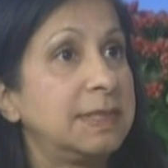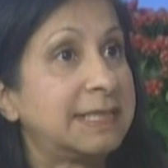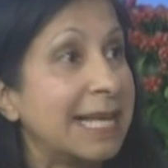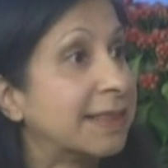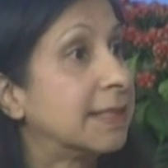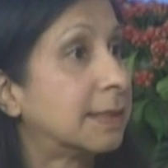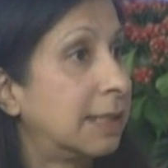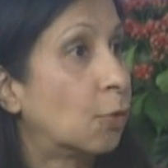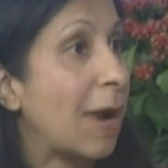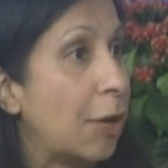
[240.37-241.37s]
Set the
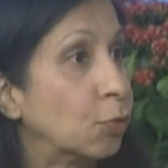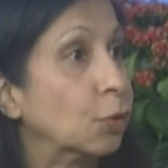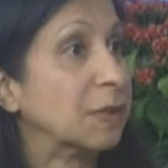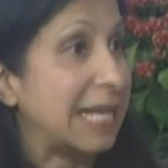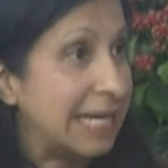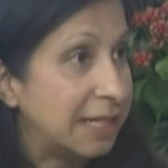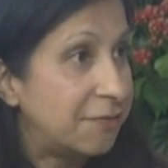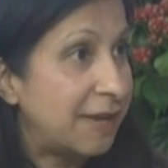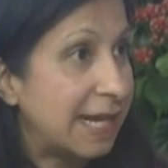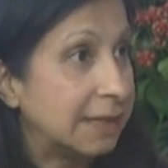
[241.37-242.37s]
ground rules in
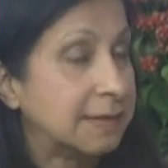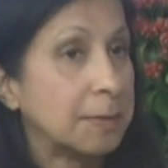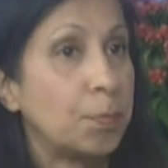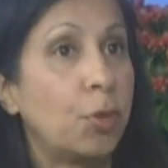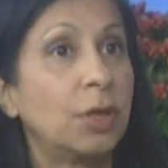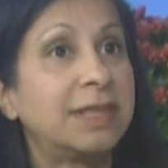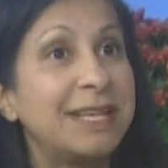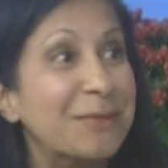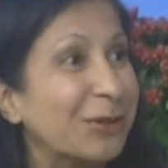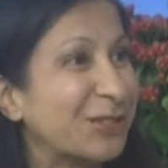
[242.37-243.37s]
advance, put the
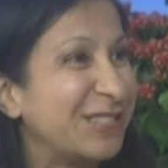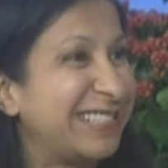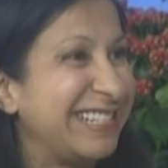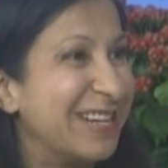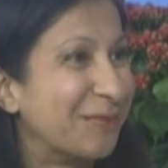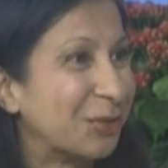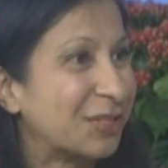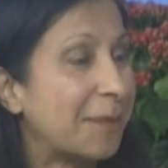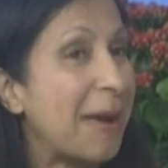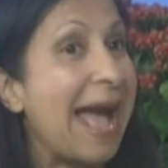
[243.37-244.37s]
emergency numbers
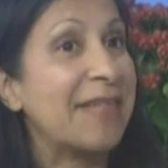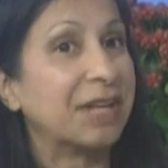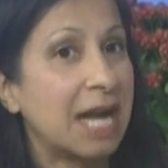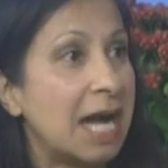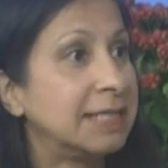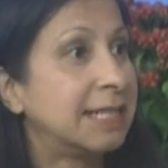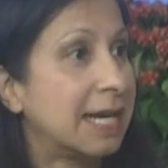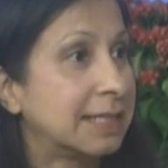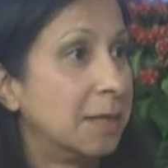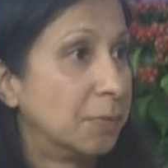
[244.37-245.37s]
up, the
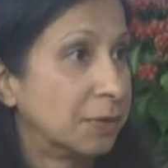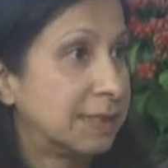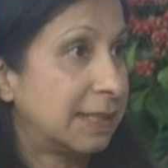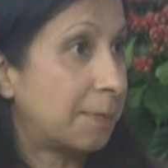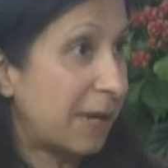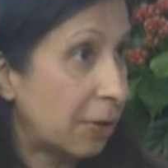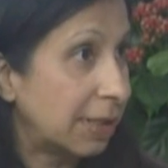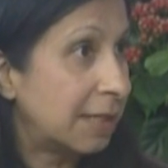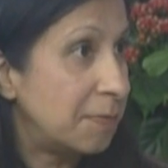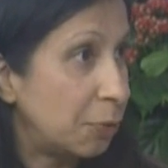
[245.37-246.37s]
contact numbers that the parent
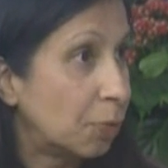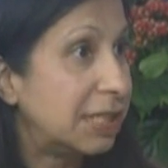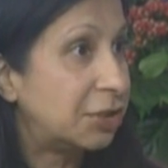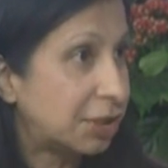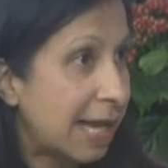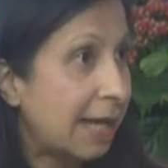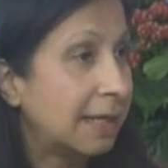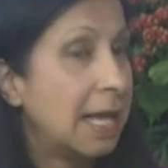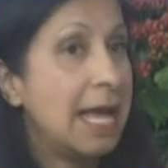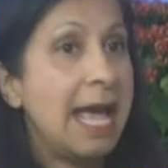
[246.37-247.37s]
can be reached at,
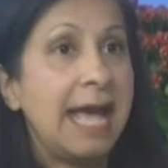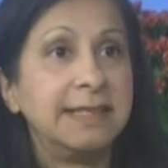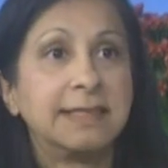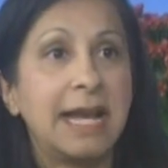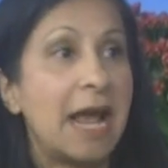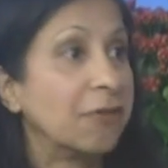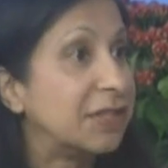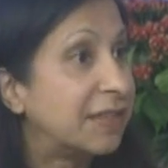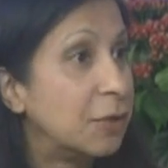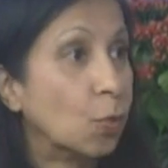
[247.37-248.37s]
and set
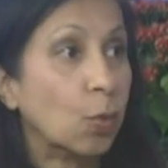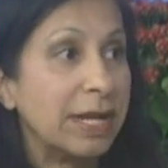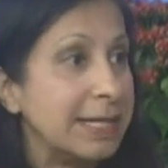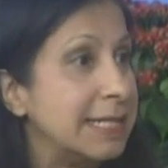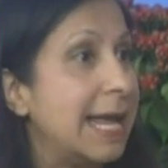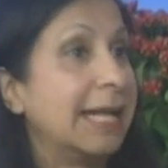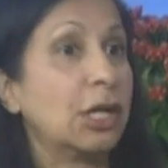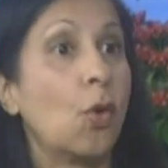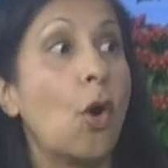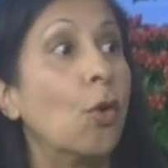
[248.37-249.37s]
everything written and
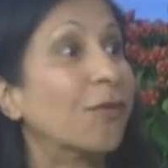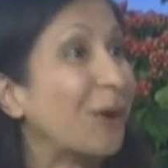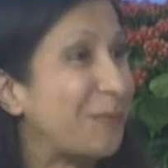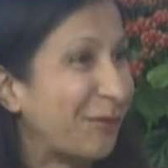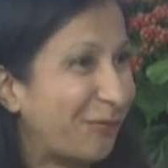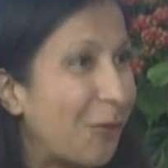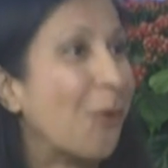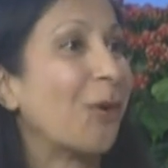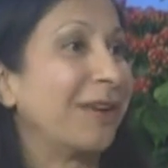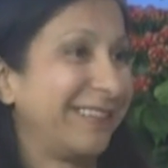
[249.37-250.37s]
go over it
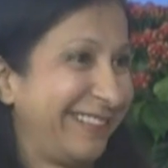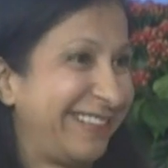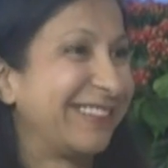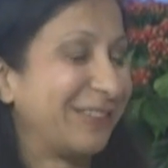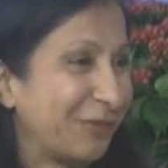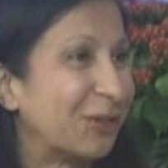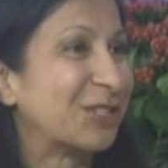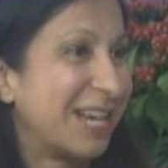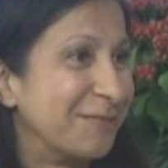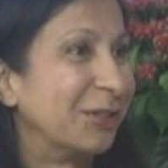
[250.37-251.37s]
before the first
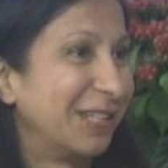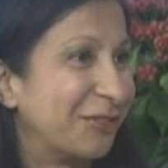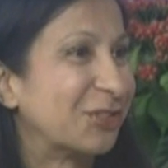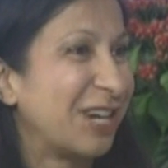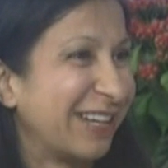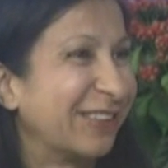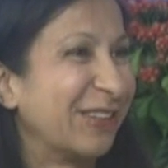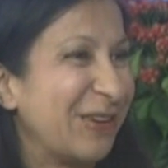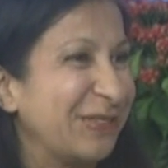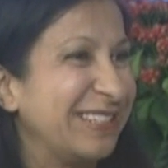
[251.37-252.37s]
time you leave your child alone.